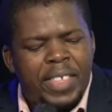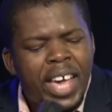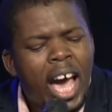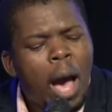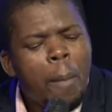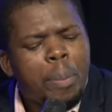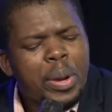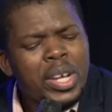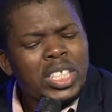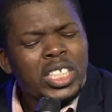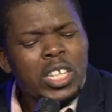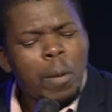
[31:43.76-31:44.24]
are
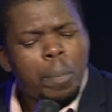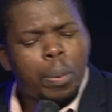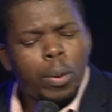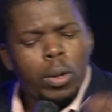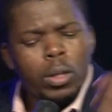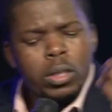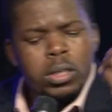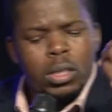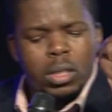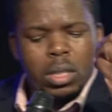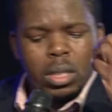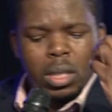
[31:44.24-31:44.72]

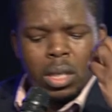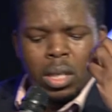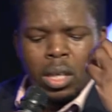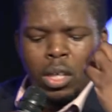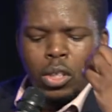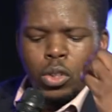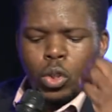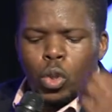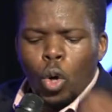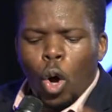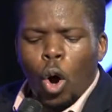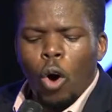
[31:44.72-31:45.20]
principles
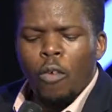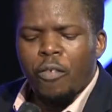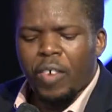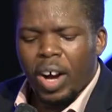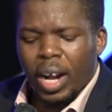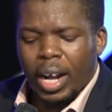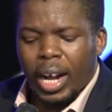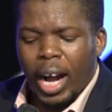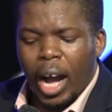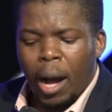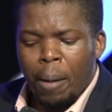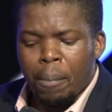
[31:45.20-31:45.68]
to
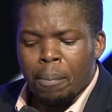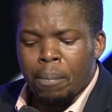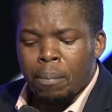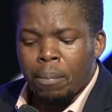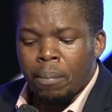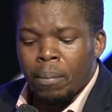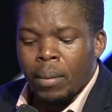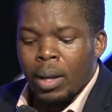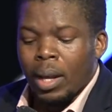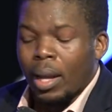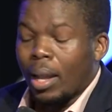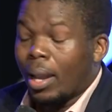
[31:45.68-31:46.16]
overcome
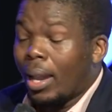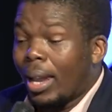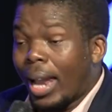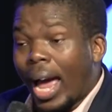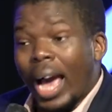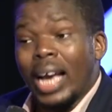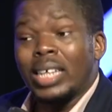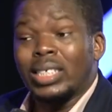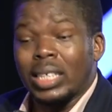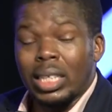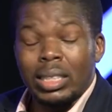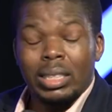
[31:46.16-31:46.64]

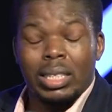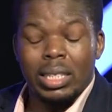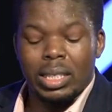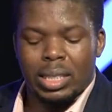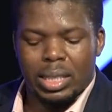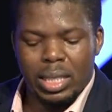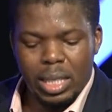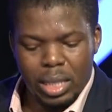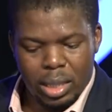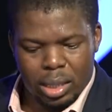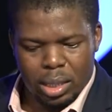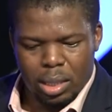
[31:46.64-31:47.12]
lies and
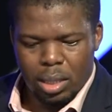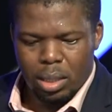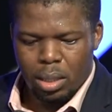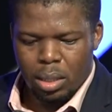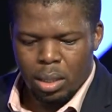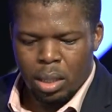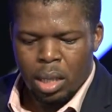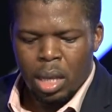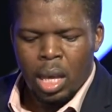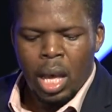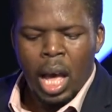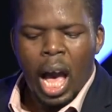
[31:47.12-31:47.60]
deceit.
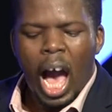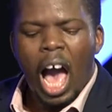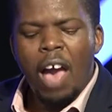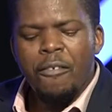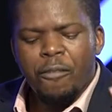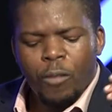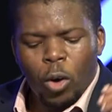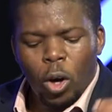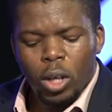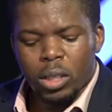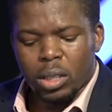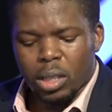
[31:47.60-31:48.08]
I've
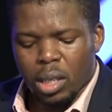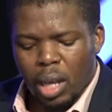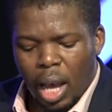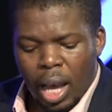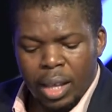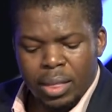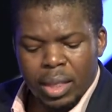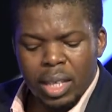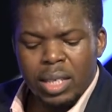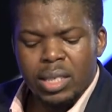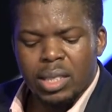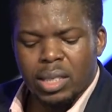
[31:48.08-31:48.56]
got, I
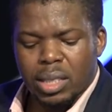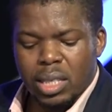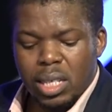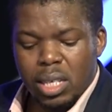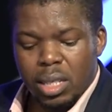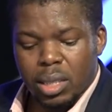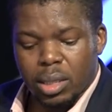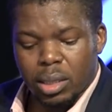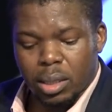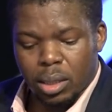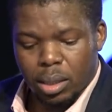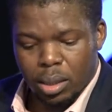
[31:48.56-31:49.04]
think,
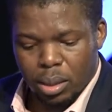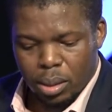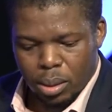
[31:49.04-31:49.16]
6.